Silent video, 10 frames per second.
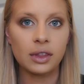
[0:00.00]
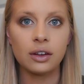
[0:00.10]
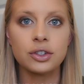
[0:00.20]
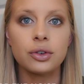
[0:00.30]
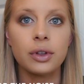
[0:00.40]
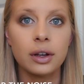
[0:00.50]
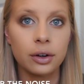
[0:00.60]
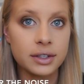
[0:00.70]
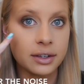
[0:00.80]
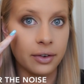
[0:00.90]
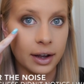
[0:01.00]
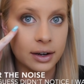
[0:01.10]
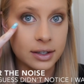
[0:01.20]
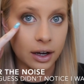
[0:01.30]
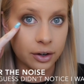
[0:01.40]
So then
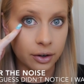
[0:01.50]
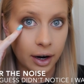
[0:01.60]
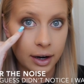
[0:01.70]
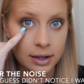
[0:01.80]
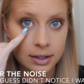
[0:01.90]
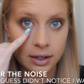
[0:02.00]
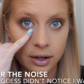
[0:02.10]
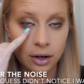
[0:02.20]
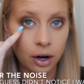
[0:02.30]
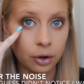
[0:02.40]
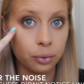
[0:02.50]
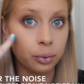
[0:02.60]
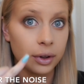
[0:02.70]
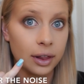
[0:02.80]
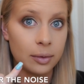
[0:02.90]
Savanna's under eyes here are
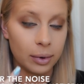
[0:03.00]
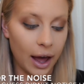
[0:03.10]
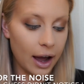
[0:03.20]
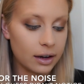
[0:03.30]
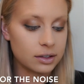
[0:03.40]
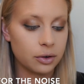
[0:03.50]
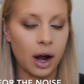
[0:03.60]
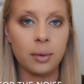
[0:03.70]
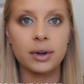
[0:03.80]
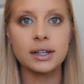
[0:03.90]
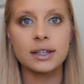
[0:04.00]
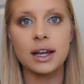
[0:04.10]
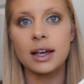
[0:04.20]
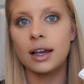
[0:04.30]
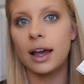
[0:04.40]
really black, so I'm going to
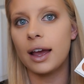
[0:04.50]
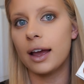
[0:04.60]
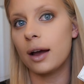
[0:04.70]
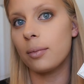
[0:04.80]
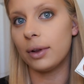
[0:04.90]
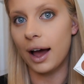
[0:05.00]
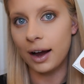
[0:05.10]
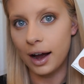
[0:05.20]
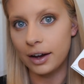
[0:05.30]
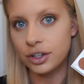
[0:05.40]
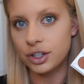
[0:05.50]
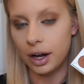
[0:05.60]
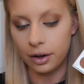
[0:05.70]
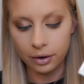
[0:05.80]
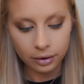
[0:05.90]
take a black
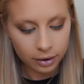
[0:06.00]
eyeshadow,